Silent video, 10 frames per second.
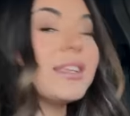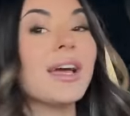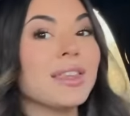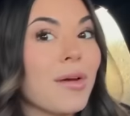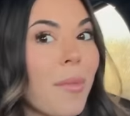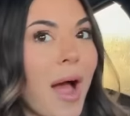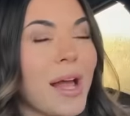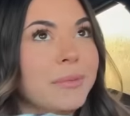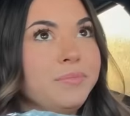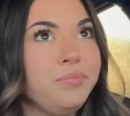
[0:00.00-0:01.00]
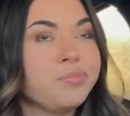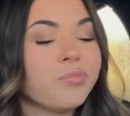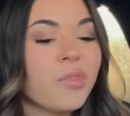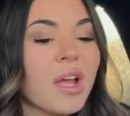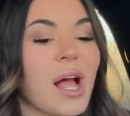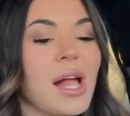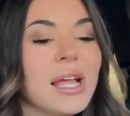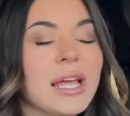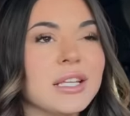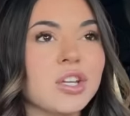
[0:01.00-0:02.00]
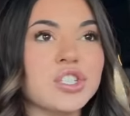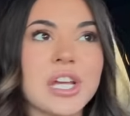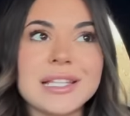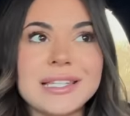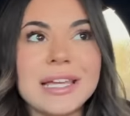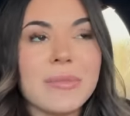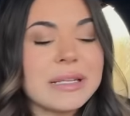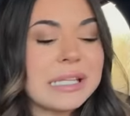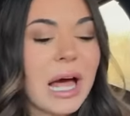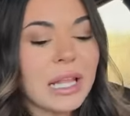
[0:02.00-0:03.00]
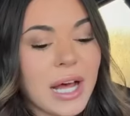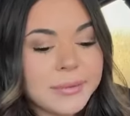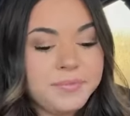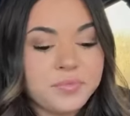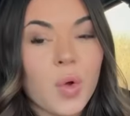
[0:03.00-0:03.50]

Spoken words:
I think mine is chicken tikka masala